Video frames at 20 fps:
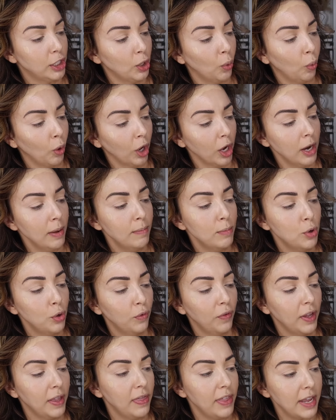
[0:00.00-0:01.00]
So we're going to
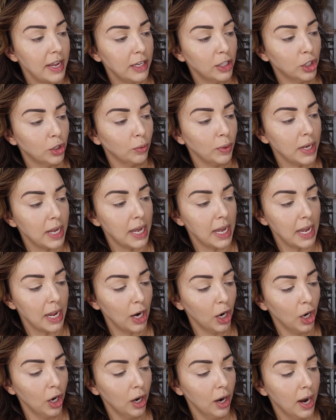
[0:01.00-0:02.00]
move in these three
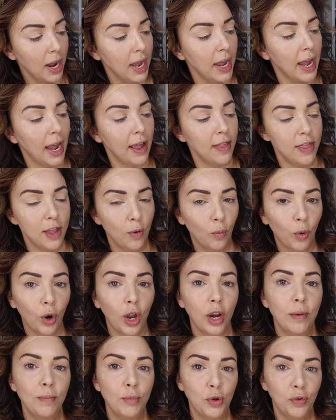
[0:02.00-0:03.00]
here, and then we're
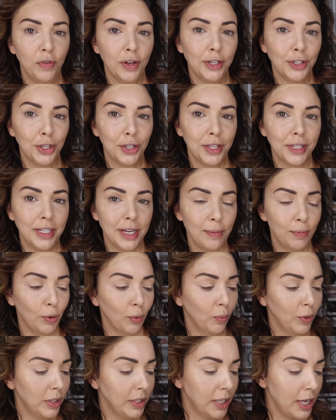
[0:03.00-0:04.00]
going to move into the deeper
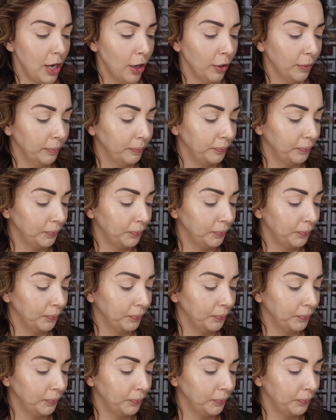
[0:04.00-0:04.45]
ones here.